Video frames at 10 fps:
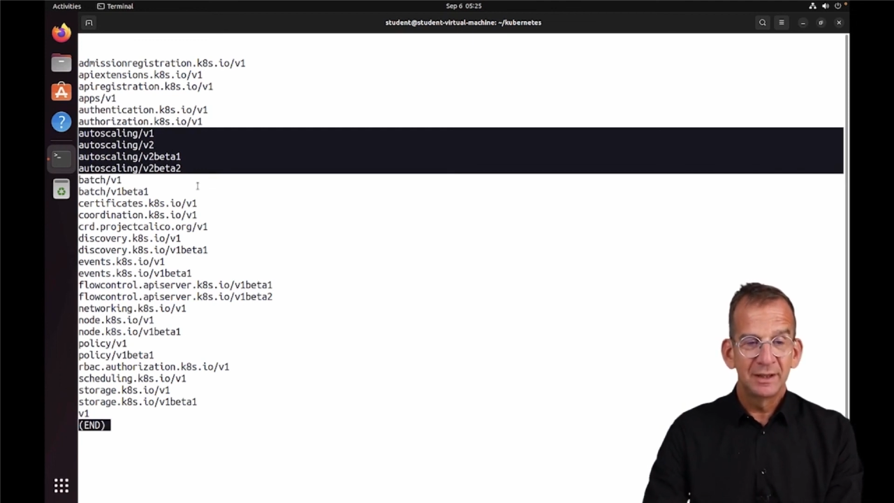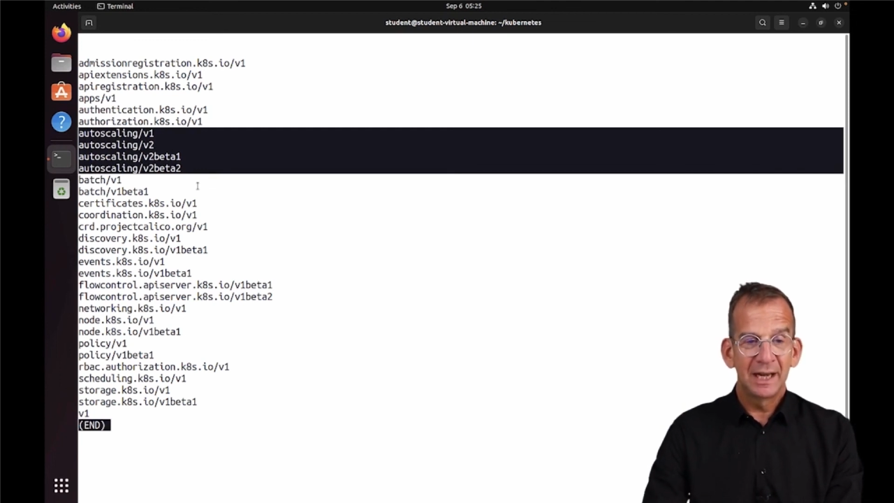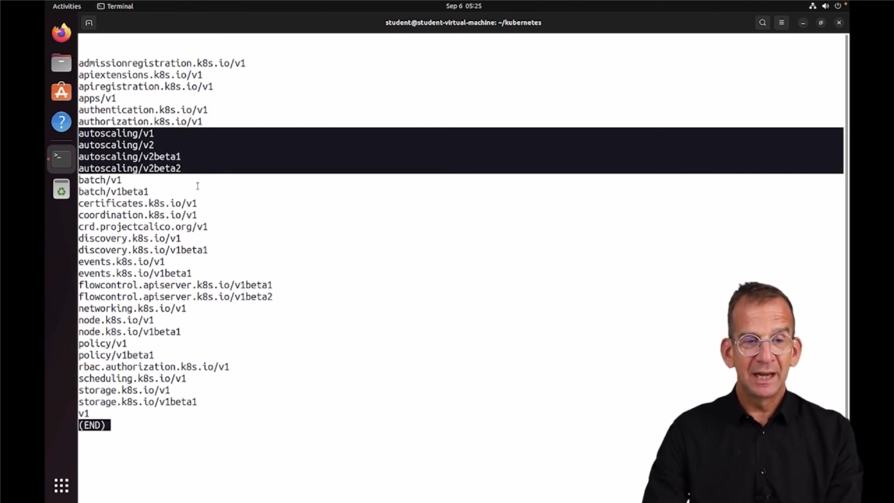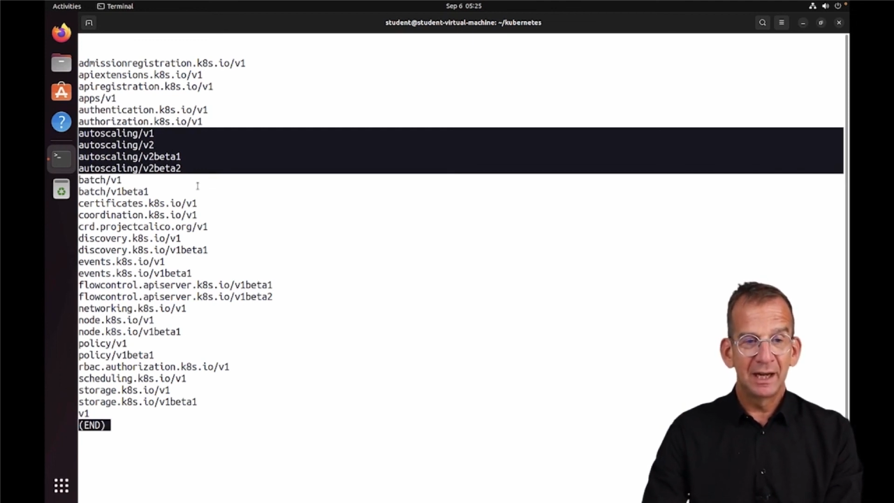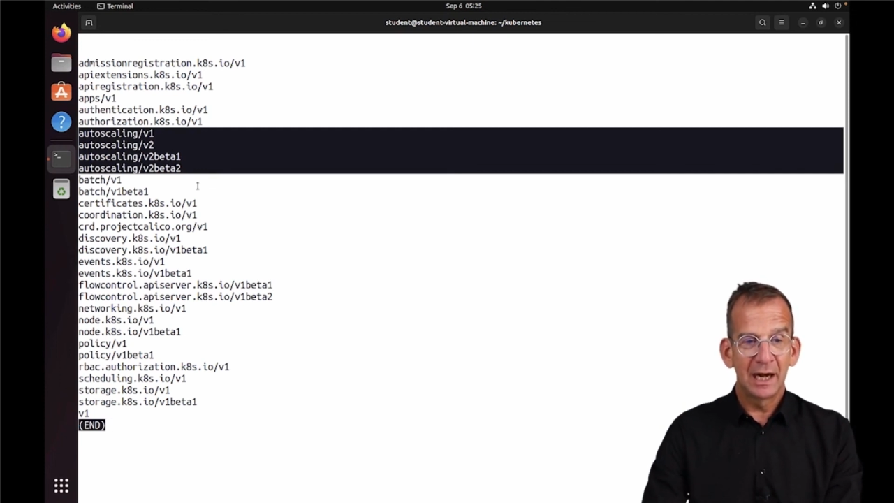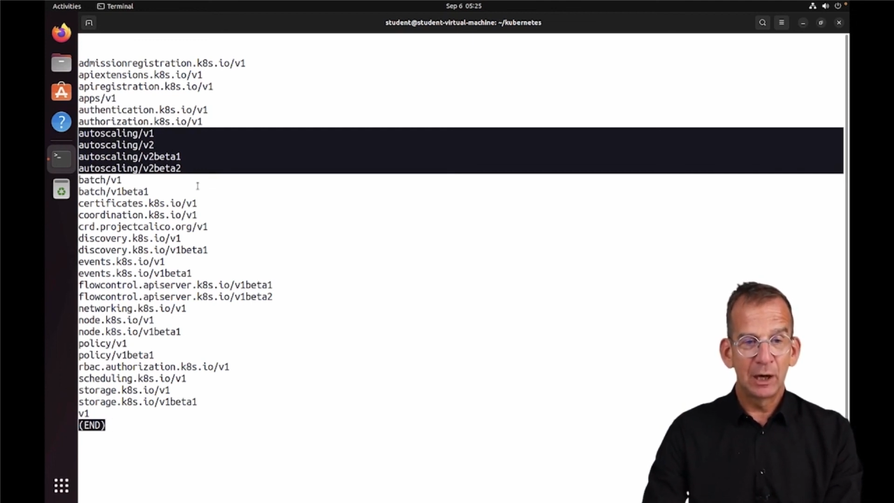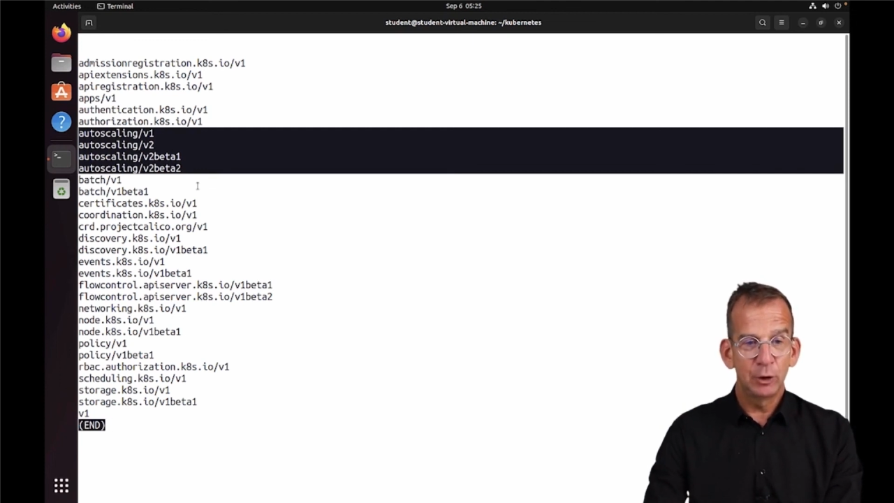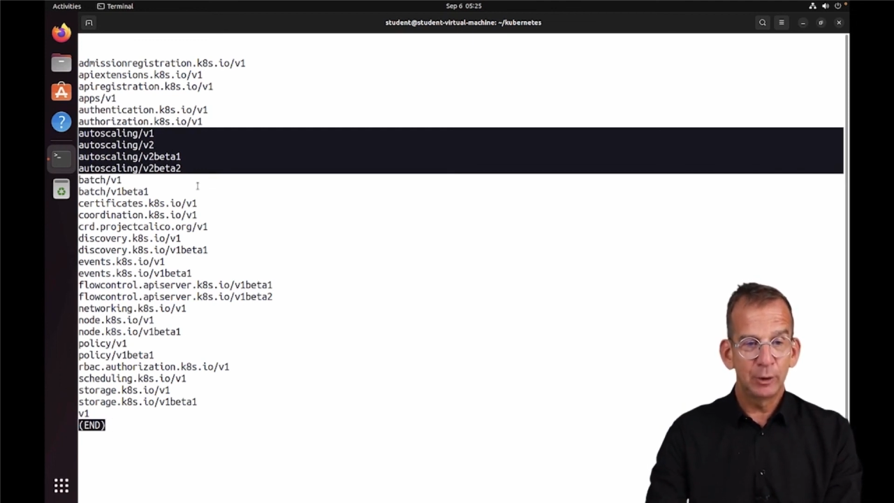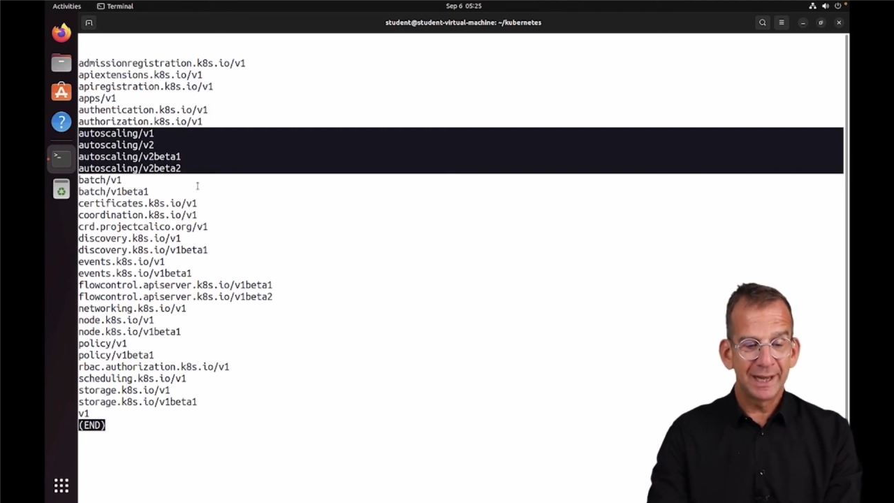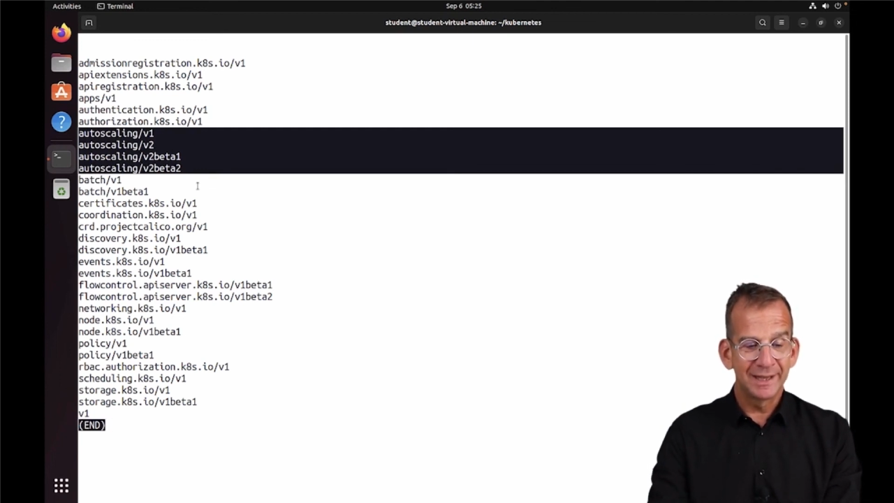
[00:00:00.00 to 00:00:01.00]
how
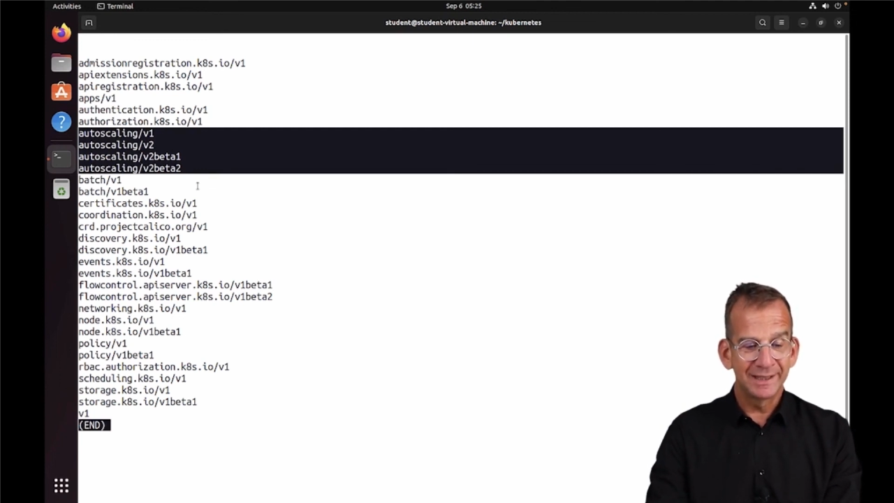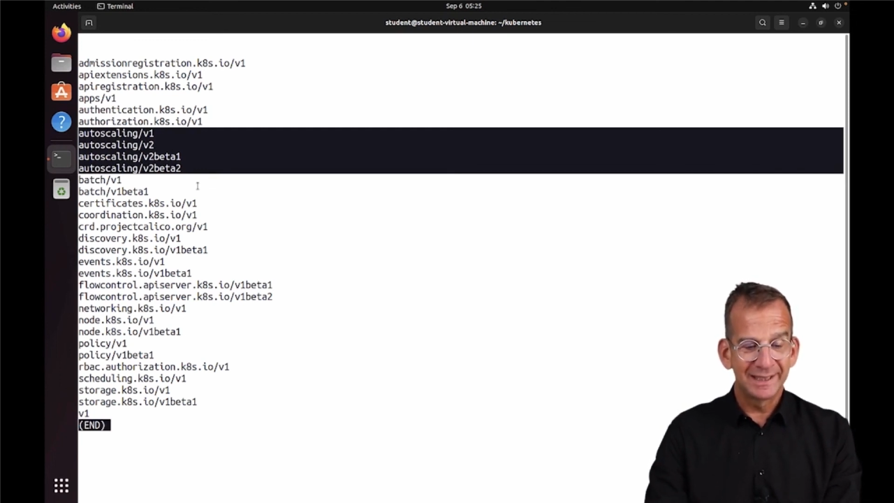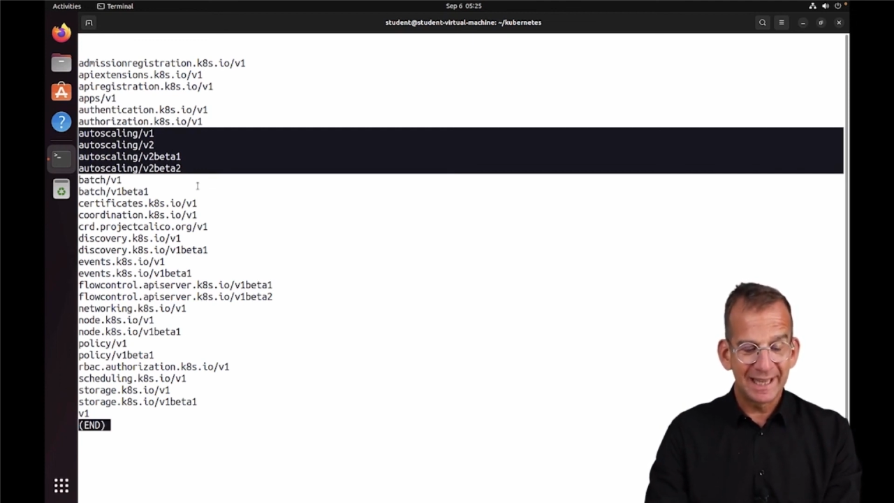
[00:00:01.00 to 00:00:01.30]
you can